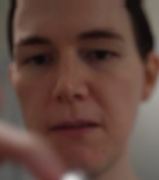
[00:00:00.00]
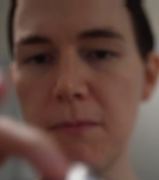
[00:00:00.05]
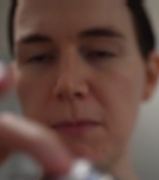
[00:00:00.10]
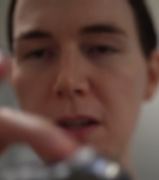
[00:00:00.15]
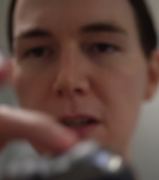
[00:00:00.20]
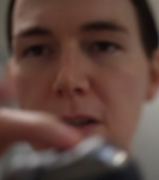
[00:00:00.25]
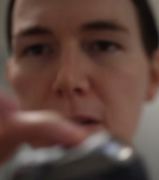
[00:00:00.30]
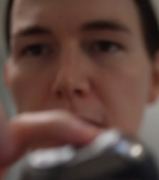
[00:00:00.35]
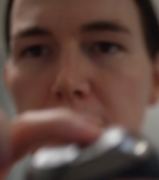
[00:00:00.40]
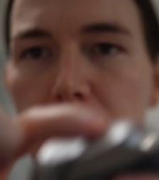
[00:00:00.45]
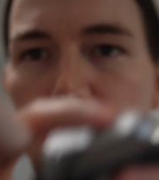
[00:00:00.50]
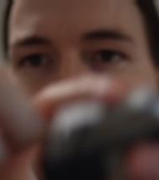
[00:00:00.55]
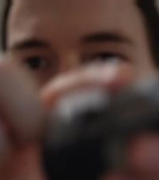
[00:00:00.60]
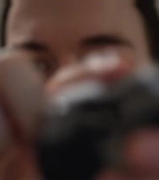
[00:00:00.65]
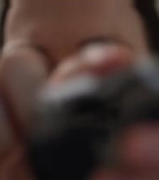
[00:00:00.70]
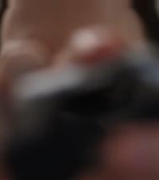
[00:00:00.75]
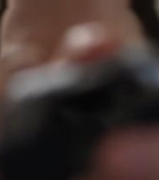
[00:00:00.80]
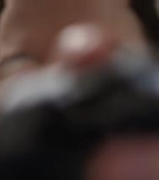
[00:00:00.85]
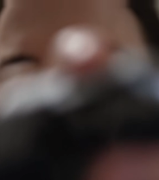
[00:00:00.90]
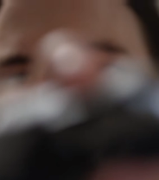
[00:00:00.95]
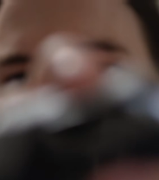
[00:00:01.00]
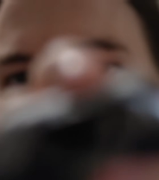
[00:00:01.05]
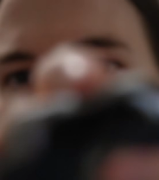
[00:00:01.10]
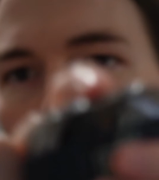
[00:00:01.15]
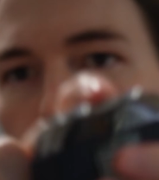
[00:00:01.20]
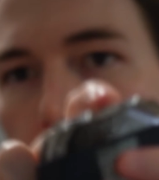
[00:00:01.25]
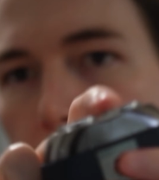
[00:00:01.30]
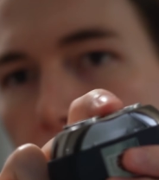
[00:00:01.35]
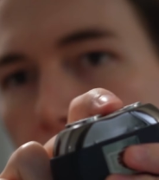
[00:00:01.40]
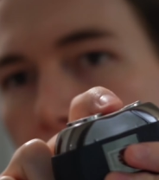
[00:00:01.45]
They do have a little bit
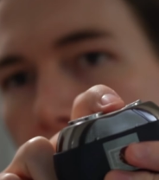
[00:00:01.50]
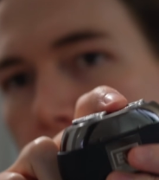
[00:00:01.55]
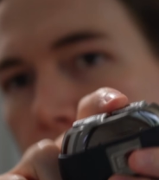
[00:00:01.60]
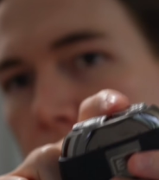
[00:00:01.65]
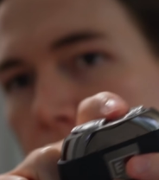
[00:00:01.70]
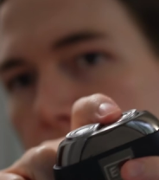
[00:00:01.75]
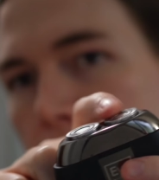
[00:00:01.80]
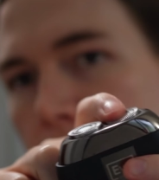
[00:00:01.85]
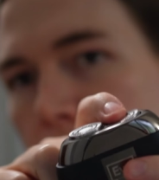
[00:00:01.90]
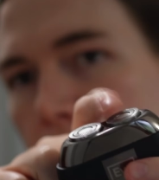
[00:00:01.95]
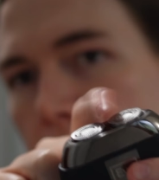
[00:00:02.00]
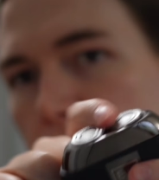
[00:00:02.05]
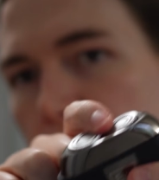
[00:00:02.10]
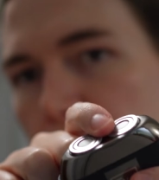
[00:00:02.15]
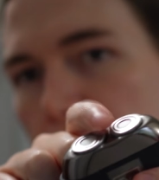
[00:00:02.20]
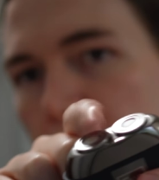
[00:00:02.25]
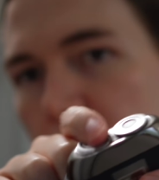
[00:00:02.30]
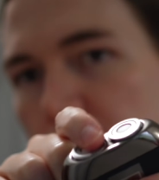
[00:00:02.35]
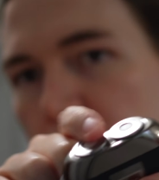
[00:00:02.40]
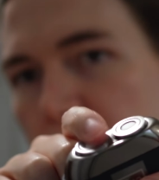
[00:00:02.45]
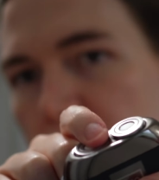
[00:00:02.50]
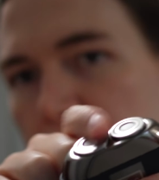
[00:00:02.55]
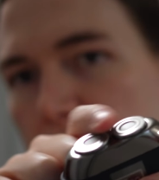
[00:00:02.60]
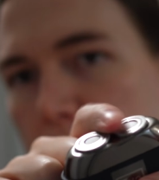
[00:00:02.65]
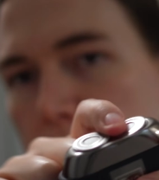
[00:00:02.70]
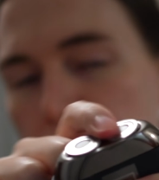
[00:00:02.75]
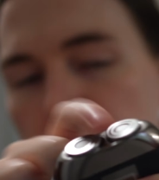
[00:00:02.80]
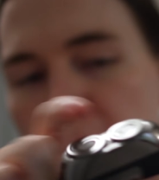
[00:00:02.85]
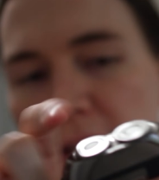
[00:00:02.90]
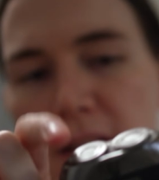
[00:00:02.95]
of
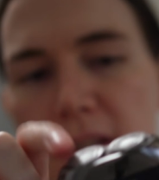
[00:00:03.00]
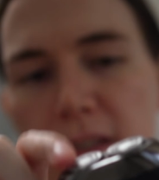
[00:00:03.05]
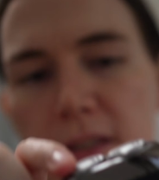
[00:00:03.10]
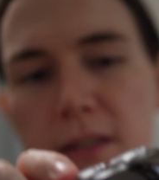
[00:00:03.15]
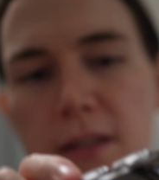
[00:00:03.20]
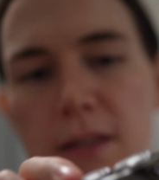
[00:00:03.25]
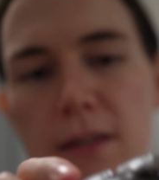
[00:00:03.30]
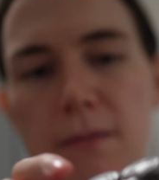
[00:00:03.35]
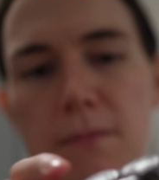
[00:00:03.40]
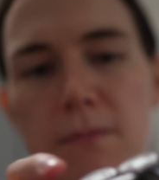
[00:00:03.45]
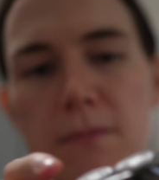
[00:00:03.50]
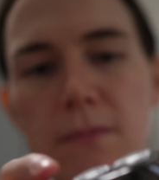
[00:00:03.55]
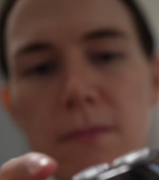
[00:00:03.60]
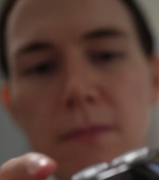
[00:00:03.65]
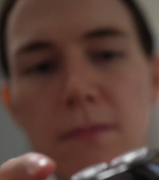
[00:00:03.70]
springiness to them.